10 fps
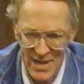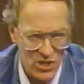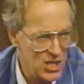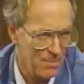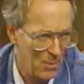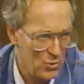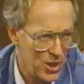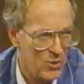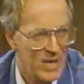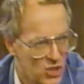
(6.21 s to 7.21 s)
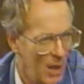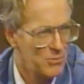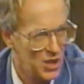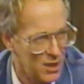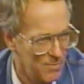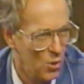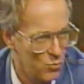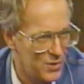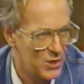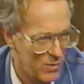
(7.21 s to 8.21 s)
He sees a boat there. He jumps into the
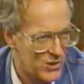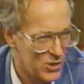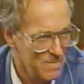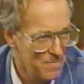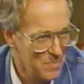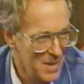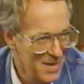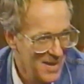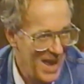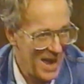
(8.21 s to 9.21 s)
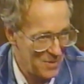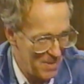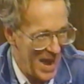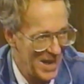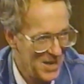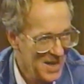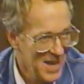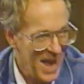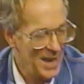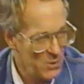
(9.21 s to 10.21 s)
boat with the treasure and the bag,
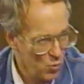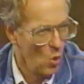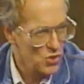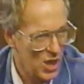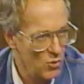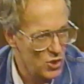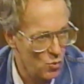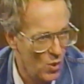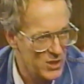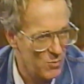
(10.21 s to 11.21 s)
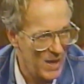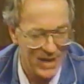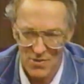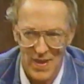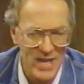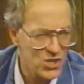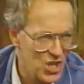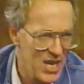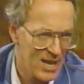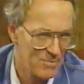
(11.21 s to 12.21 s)
and he rows out towards the Reliance. They
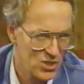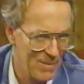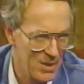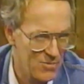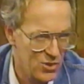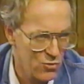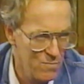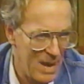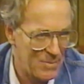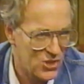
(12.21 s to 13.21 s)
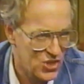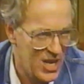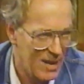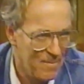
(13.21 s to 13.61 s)
see him. Some of the crew members see